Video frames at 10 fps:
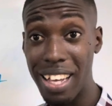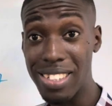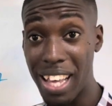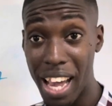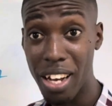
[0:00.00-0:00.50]

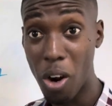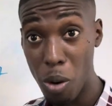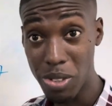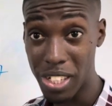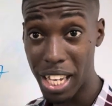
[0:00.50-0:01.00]
sign
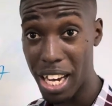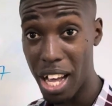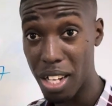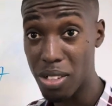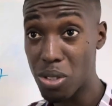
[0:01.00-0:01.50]
comes
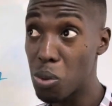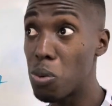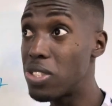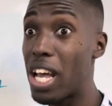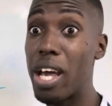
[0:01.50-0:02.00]
together,
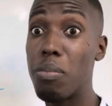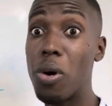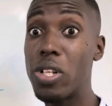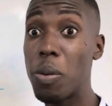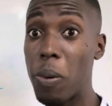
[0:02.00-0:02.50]
two sign
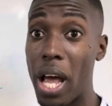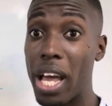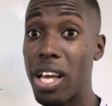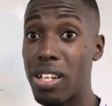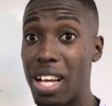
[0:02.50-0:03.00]

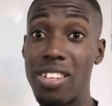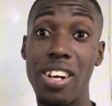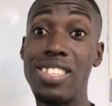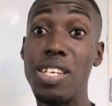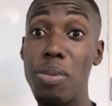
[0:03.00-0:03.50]
multiply that
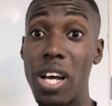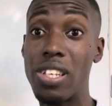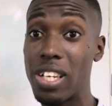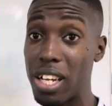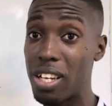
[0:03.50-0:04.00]
are similar
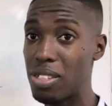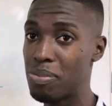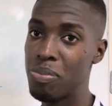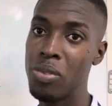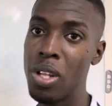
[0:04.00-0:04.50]
together,
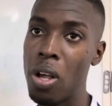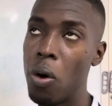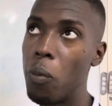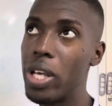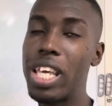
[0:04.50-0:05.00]

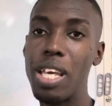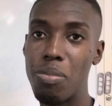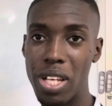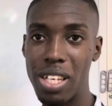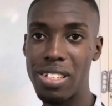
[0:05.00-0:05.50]
we keep
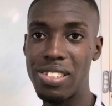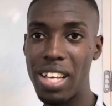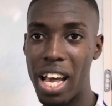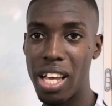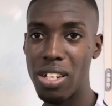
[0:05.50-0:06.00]
the
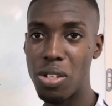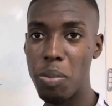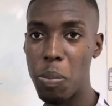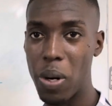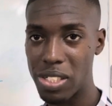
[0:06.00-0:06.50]
sign to
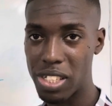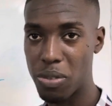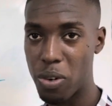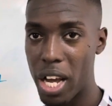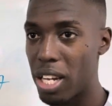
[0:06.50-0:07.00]
be
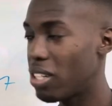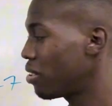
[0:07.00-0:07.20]
positive, right?